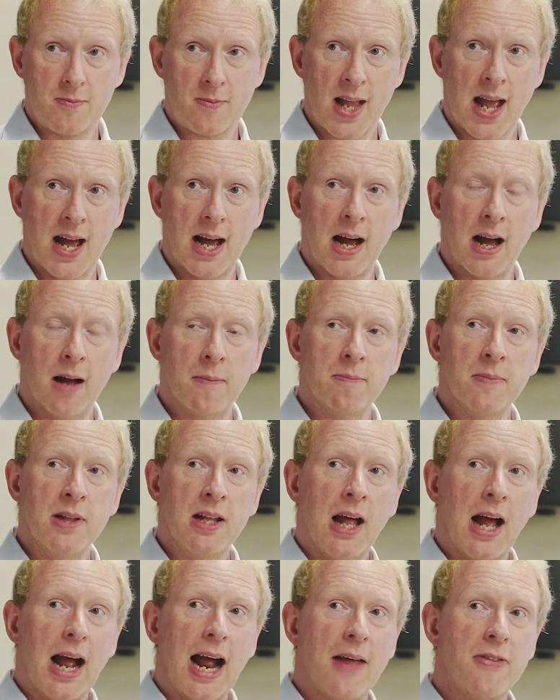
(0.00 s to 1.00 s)
And
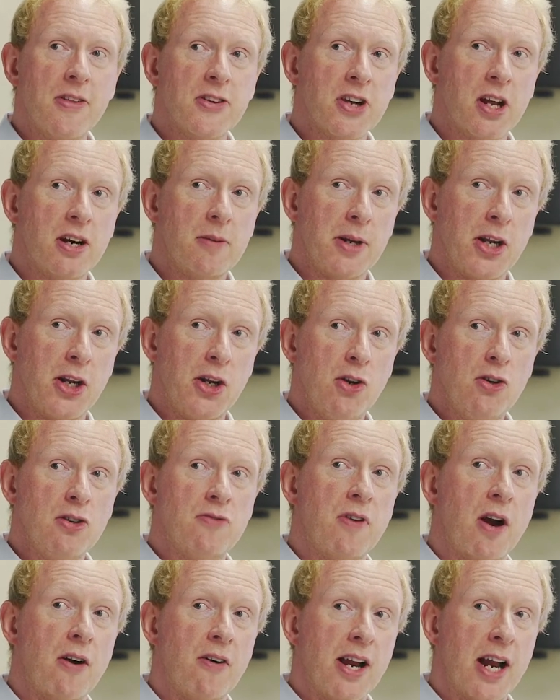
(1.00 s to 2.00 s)
there's going to be huge
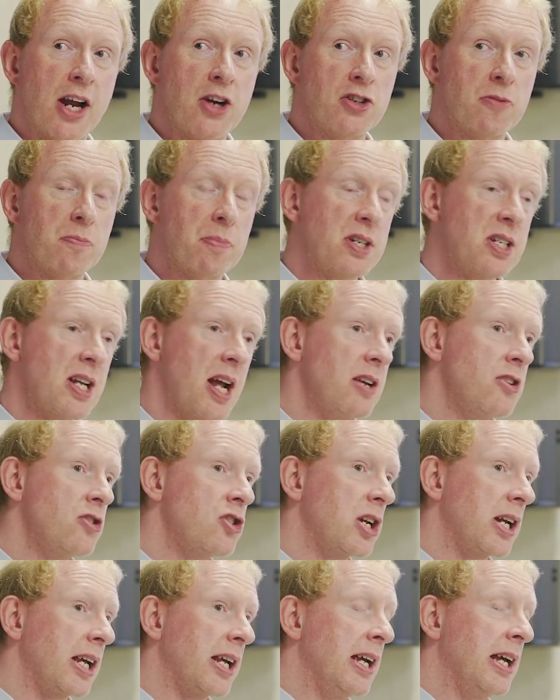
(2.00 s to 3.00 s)
variation
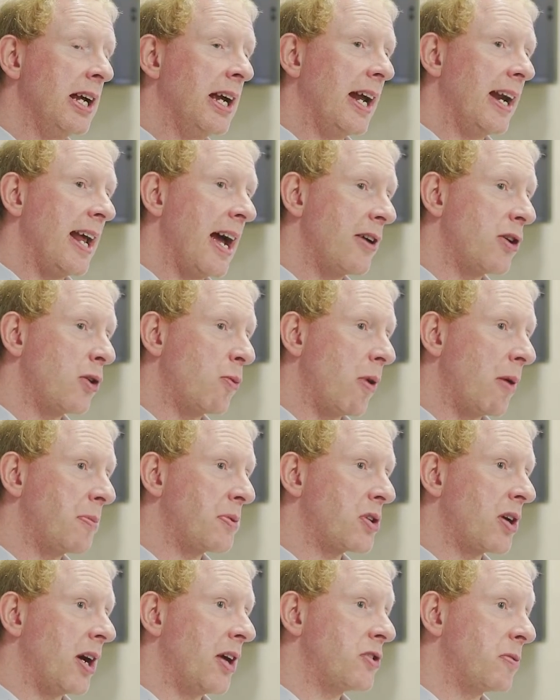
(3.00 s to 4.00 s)
potentially in how your
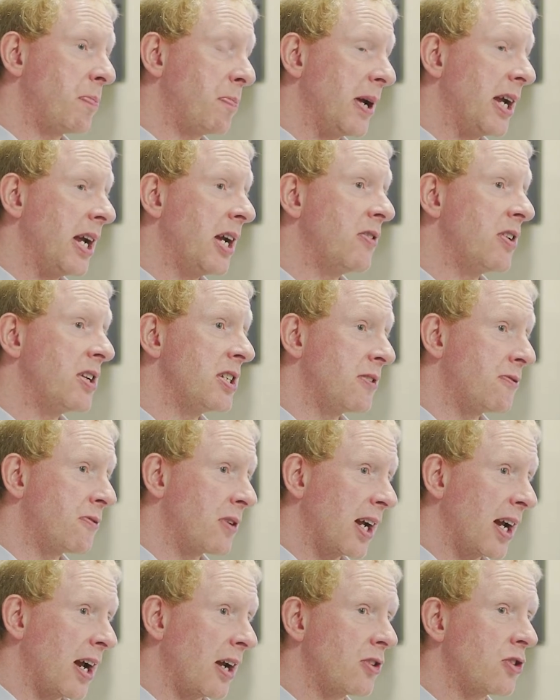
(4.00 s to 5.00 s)
websites appear in
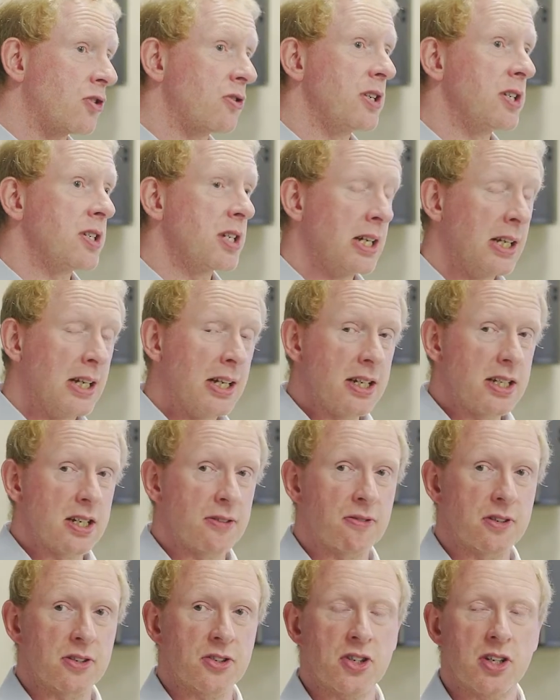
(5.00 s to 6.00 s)
different countries,
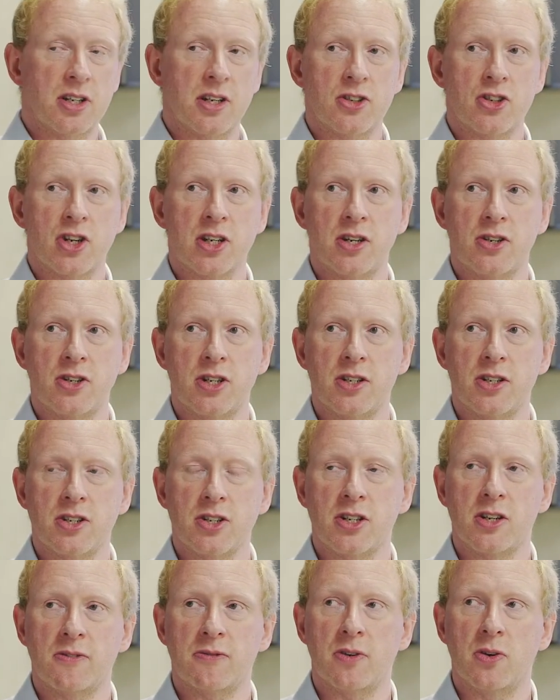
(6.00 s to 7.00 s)
different search engines,
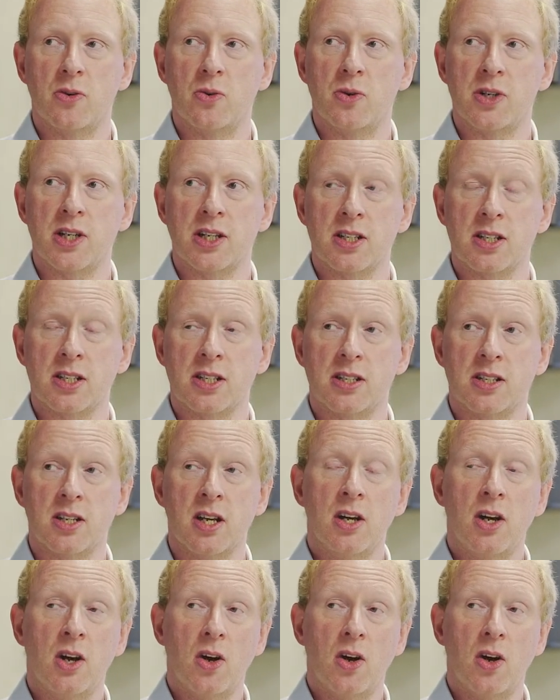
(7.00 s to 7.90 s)
to different audiences.